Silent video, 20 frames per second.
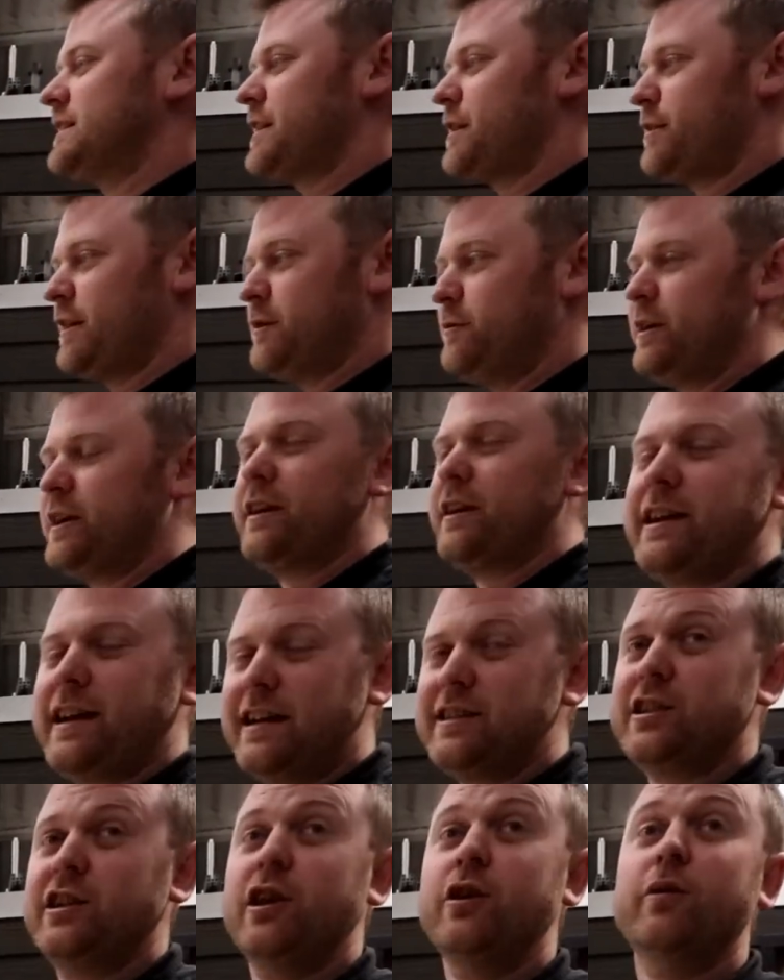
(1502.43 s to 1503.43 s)
I think we're
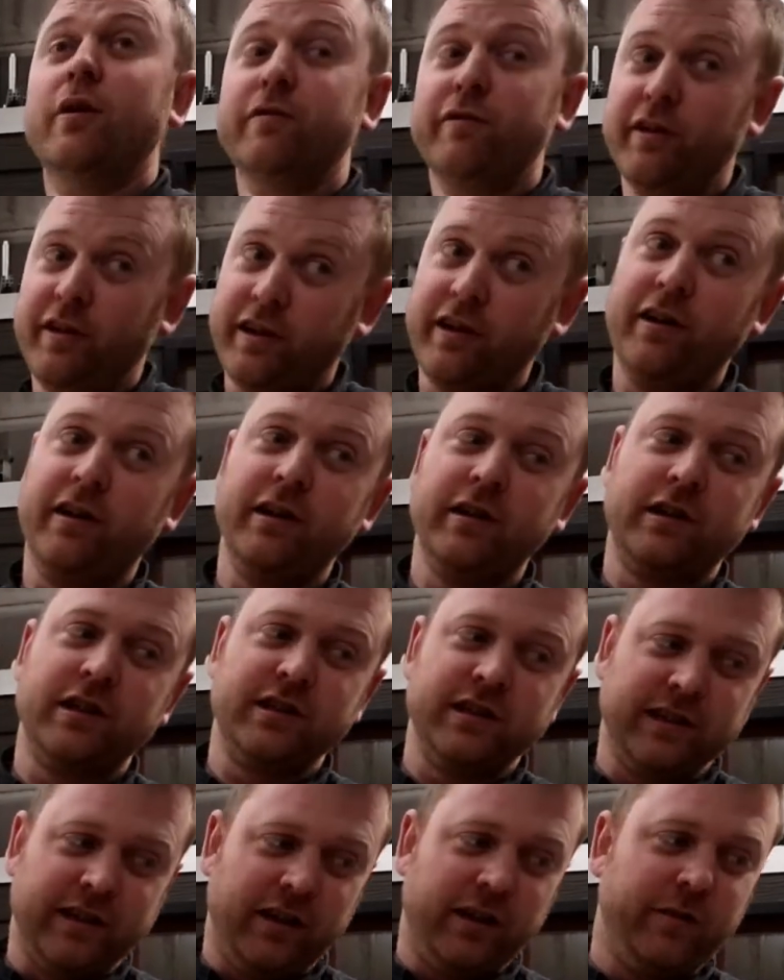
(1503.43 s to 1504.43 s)
get to do one for the guy,
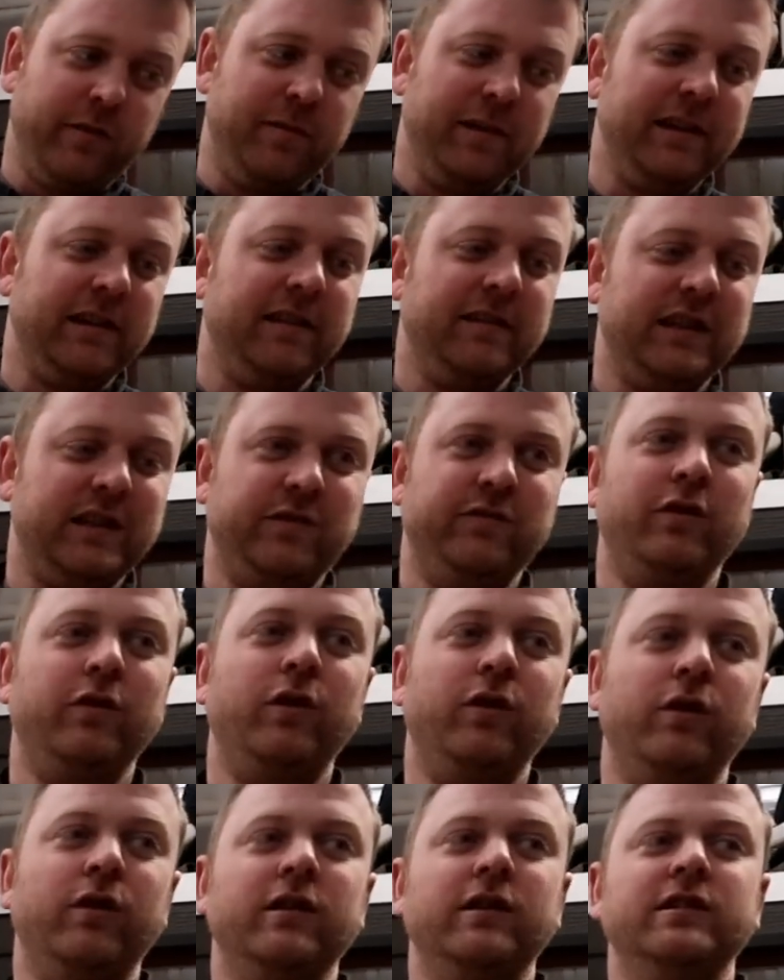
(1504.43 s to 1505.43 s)
because the guy we're building this
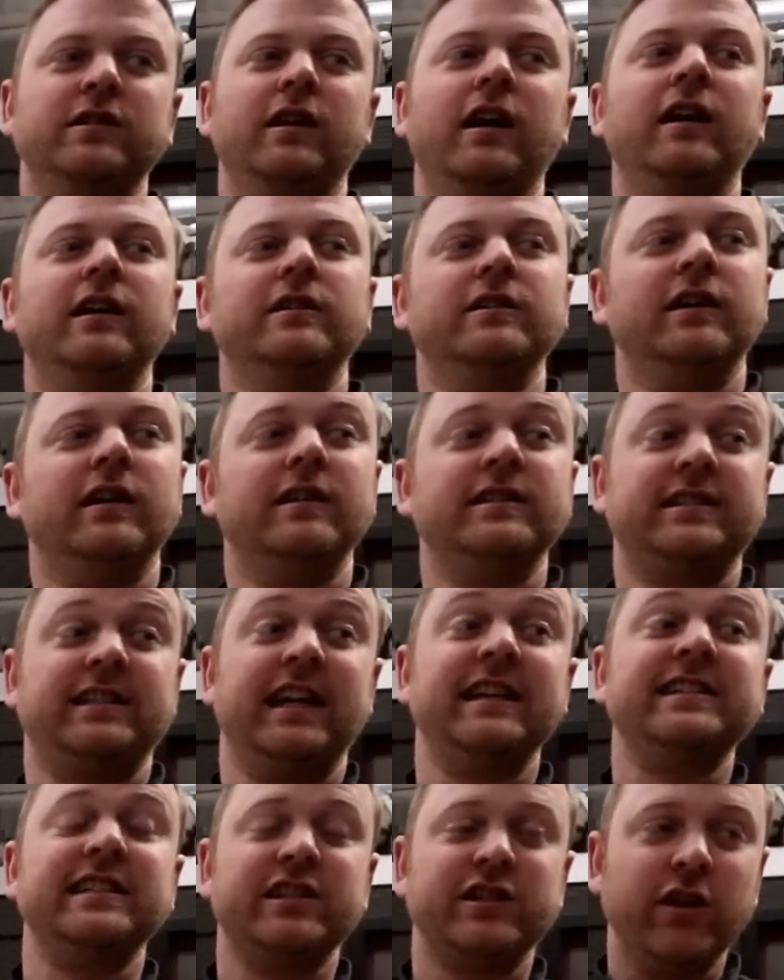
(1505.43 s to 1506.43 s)
for
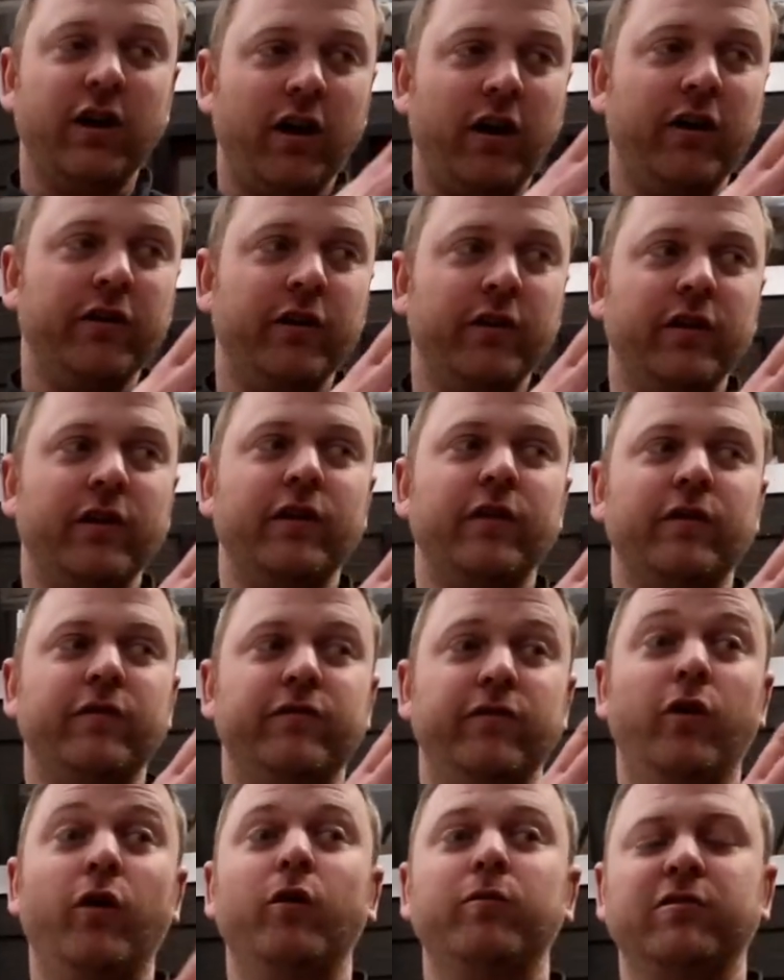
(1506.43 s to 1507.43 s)
says he's got another
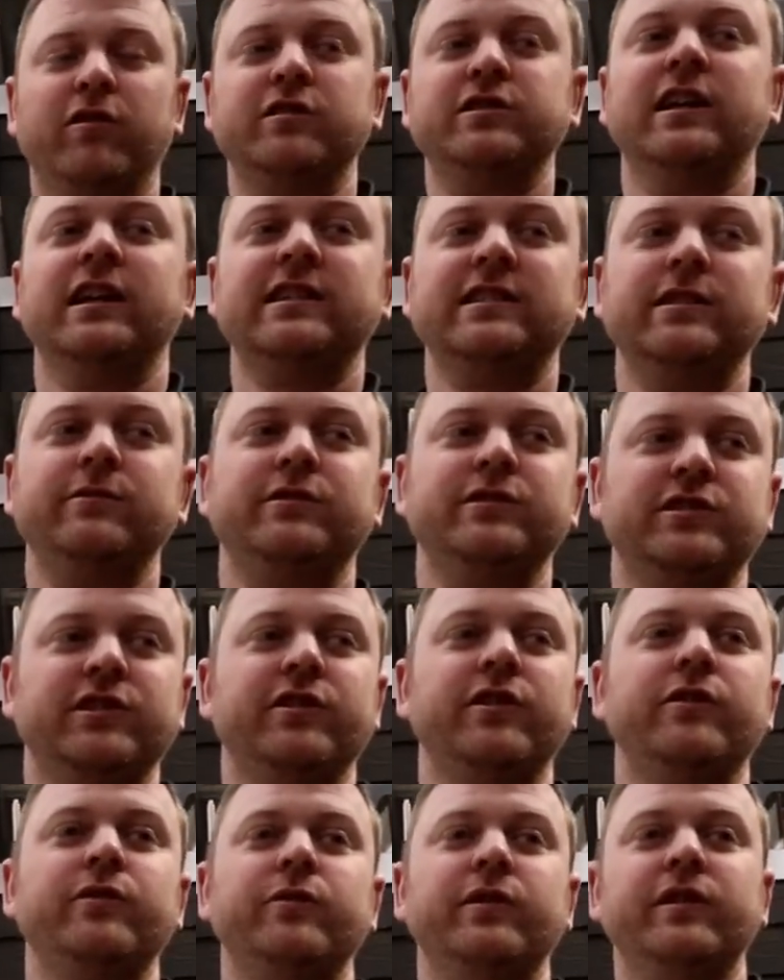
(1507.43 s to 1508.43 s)
4 projects he wants to
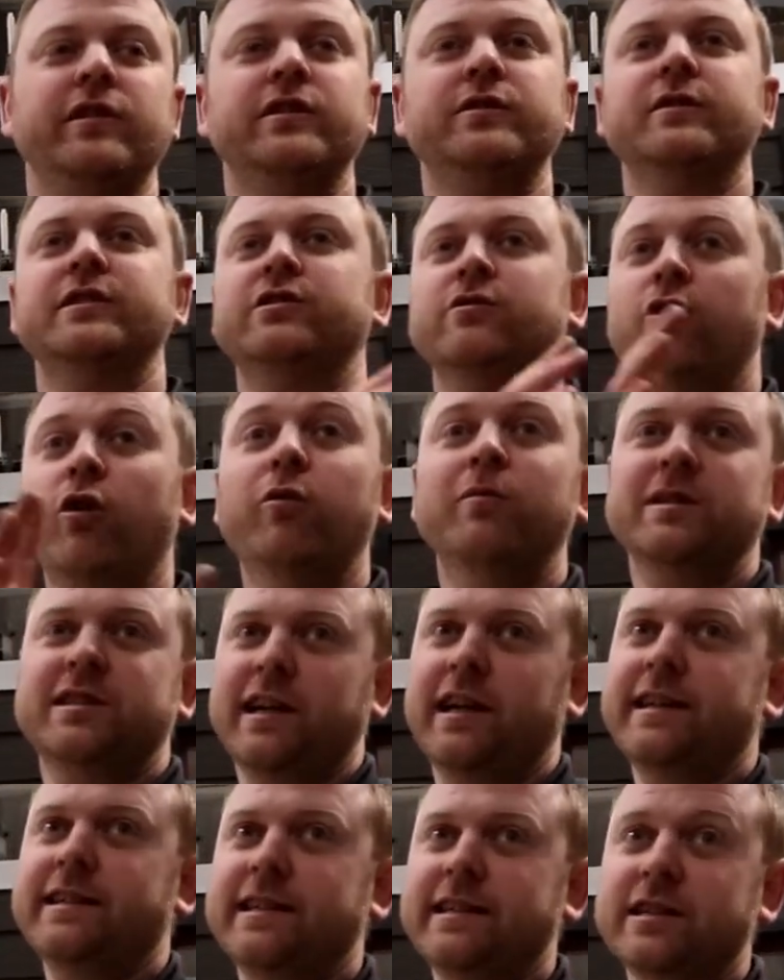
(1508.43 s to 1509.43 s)
do with us, which are all
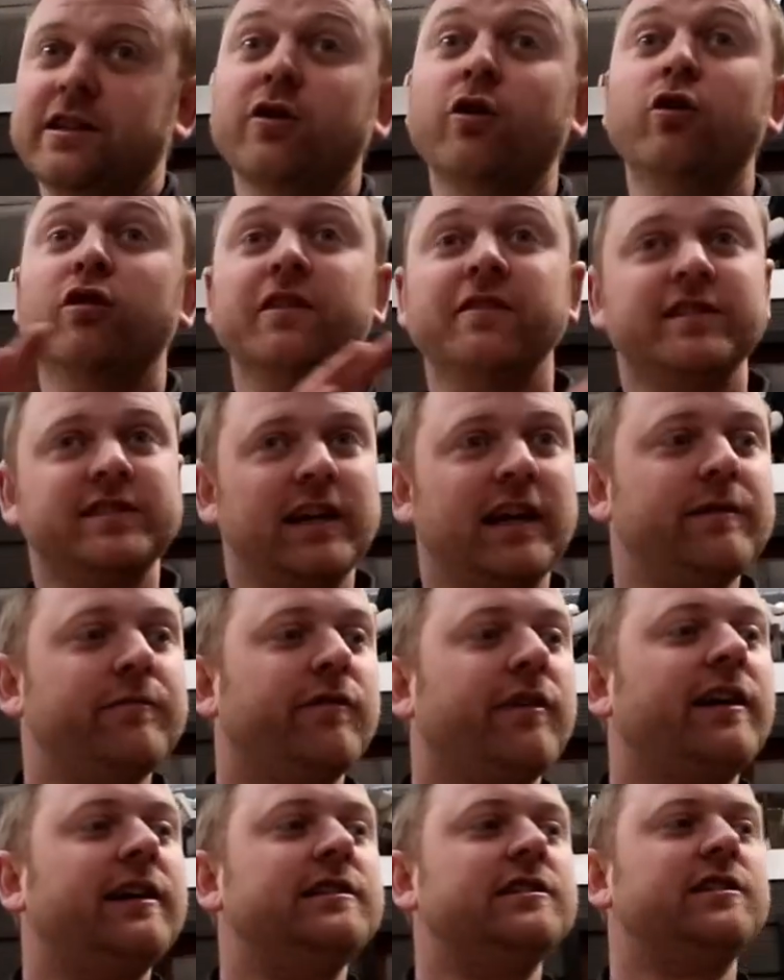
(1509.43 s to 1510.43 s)
Mercedes and all in the
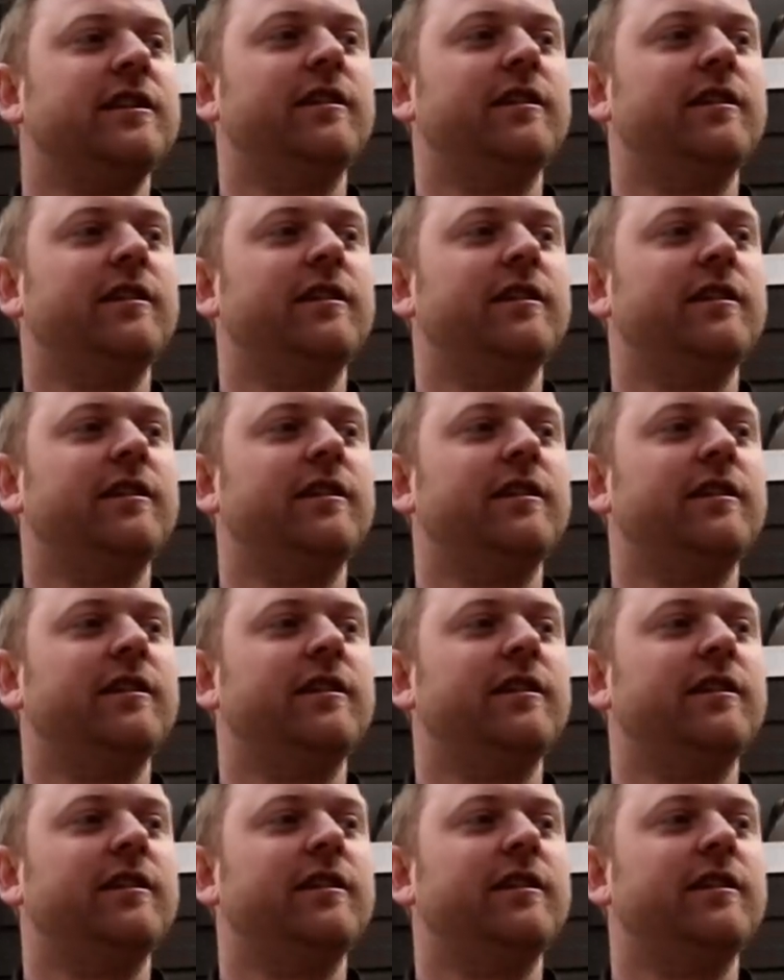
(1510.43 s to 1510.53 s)
same vein.